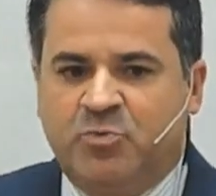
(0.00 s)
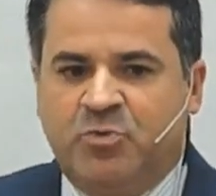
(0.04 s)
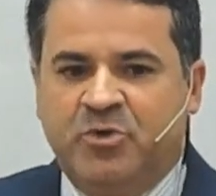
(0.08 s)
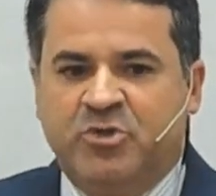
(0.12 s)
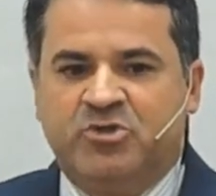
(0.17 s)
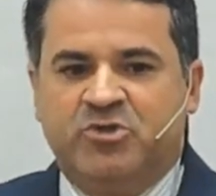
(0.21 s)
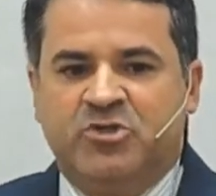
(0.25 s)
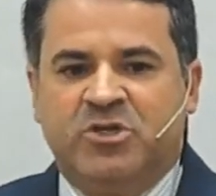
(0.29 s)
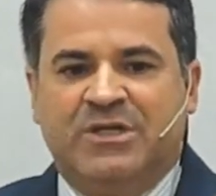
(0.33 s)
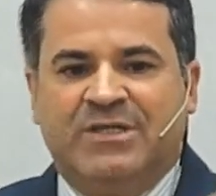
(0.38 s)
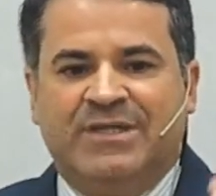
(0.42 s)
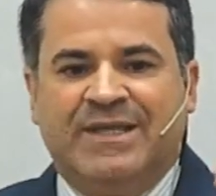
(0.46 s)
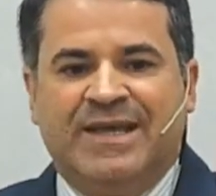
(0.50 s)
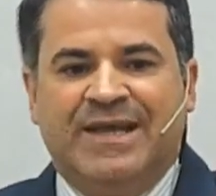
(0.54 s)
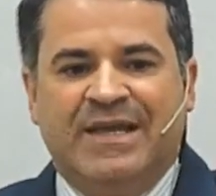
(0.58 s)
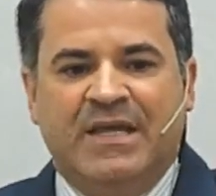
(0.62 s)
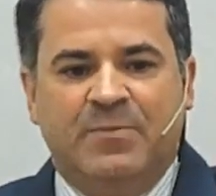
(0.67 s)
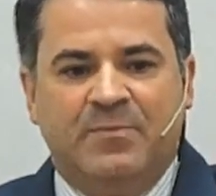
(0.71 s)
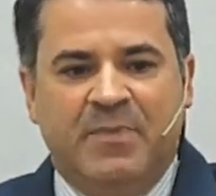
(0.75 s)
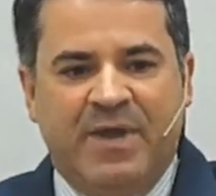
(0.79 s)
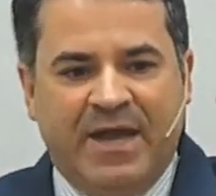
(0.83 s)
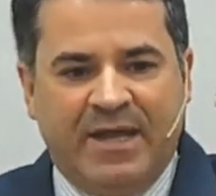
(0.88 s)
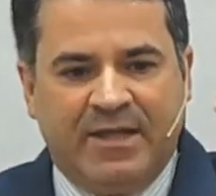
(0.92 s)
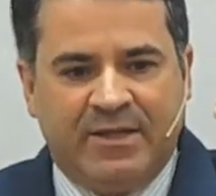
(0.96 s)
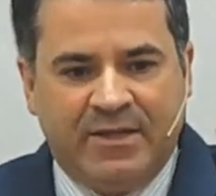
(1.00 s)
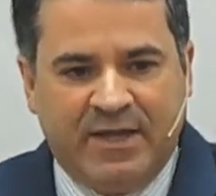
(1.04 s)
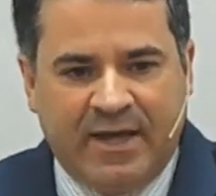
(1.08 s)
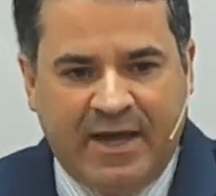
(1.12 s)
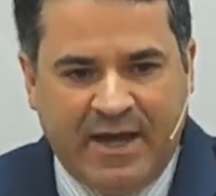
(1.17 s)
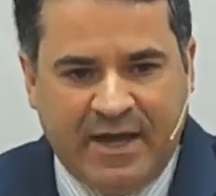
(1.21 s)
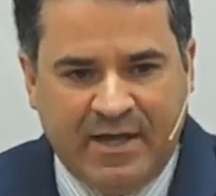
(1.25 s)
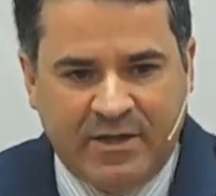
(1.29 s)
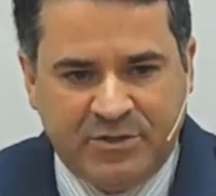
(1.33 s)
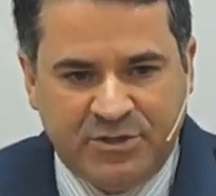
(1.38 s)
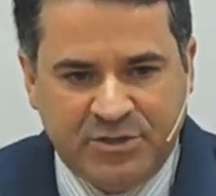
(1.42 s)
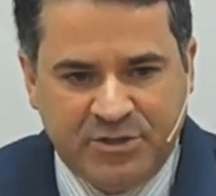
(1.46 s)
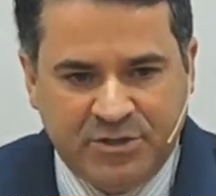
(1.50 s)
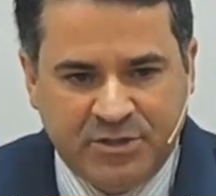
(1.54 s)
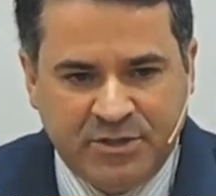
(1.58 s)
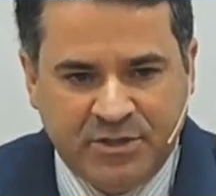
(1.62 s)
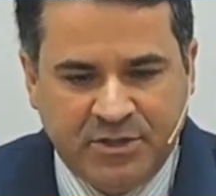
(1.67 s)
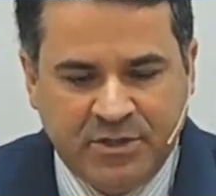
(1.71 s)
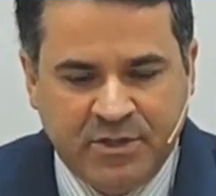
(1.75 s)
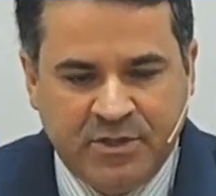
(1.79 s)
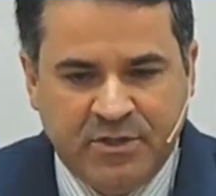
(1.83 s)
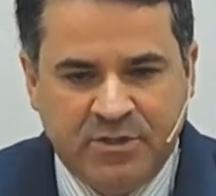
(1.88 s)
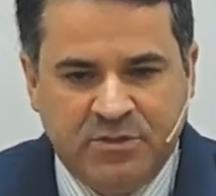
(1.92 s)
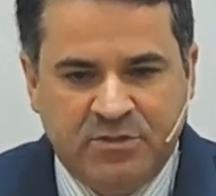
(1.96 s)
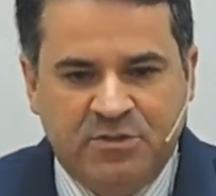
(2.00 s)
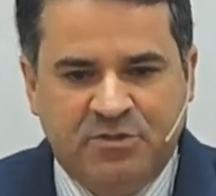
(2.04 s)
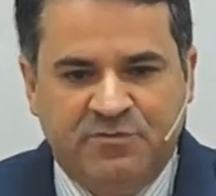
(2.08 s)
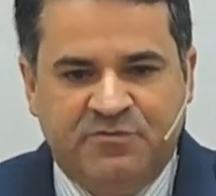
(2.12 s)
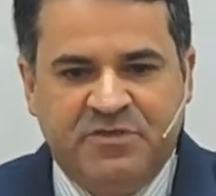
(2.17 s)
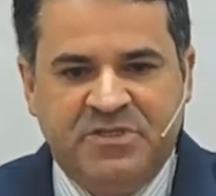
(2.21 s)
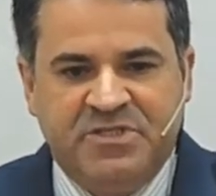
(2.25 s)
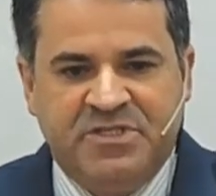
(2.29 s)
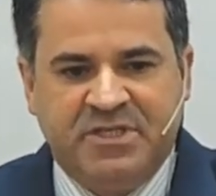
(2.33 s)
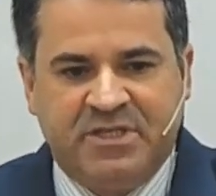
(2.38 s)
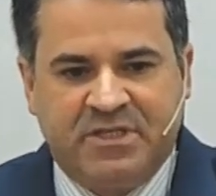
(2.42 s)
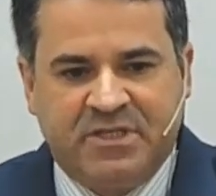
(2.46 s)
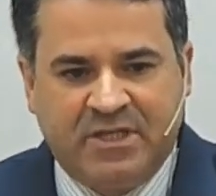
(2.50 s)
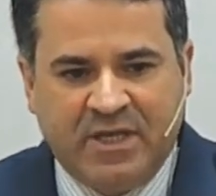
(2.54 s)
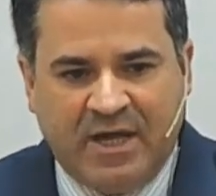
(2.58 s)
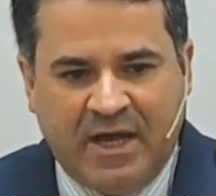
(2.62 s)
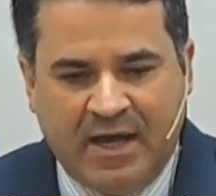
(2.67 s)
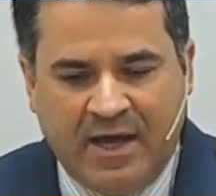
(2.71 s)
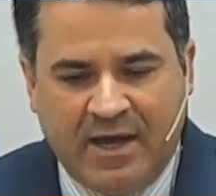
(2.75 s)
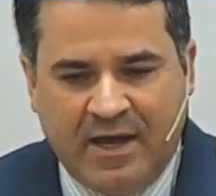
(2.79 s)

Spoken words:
an ambience in which the Holy Spirit has